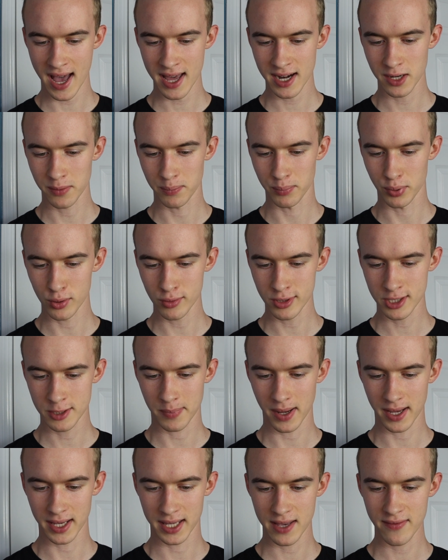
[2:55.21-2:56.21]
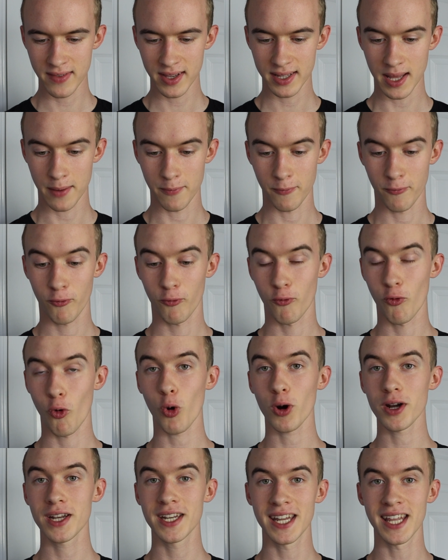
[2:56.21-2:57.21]
added boost by giving them
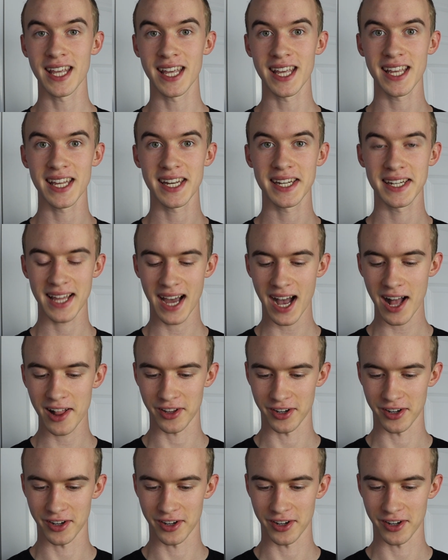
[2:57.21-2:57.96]
$14